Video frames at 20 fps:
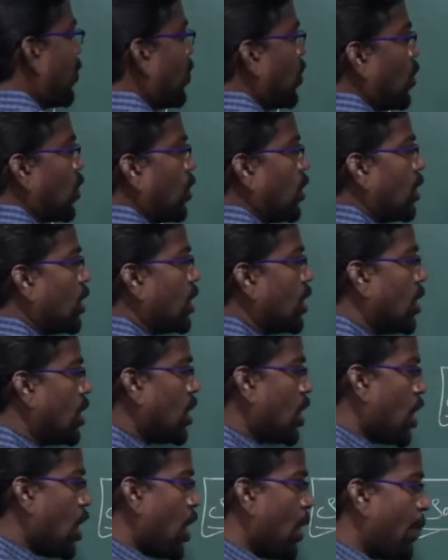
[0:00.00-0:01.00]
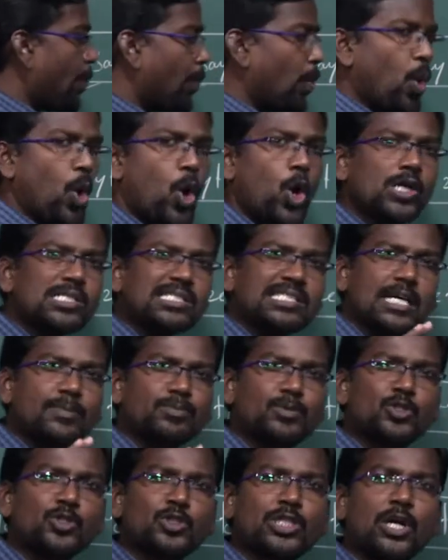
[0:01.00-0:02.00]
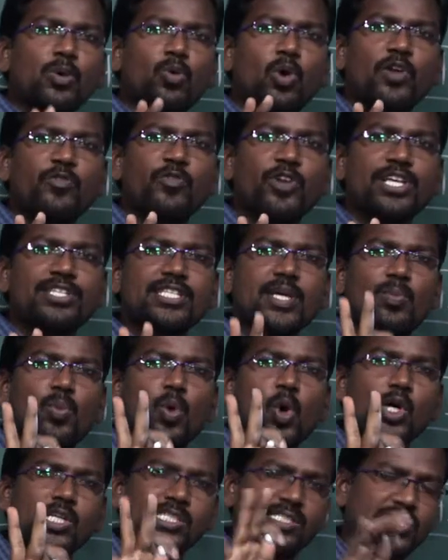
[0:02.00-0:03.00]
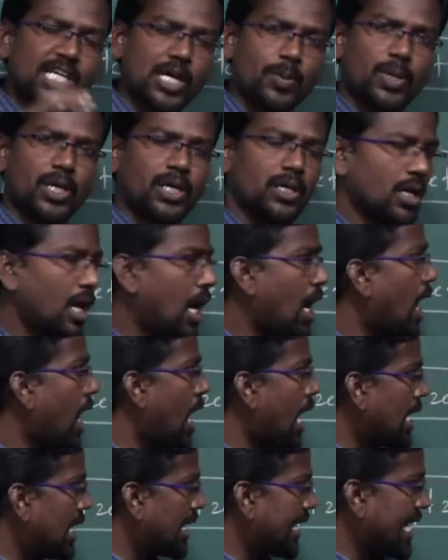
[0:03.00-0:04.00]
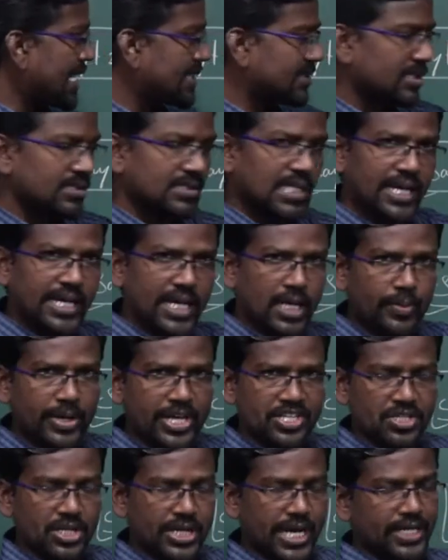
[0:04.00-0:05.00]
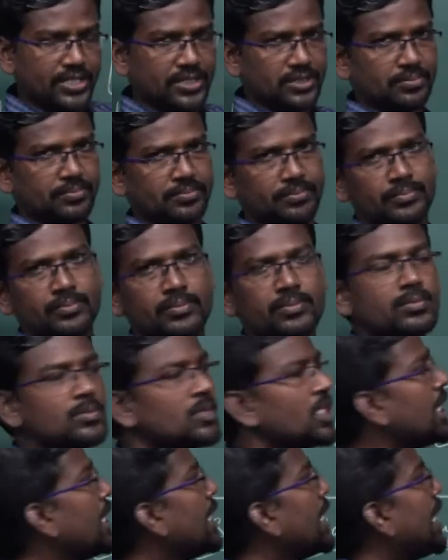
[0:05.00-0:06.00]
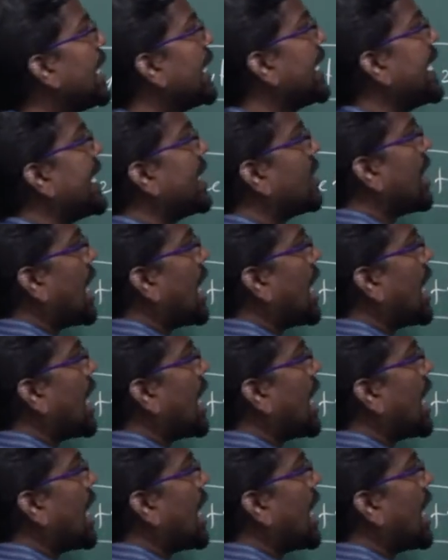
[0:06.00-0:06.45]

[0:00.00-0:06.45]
rule, more substituted olefin is a more stable. All reactions are elimination reaction. Here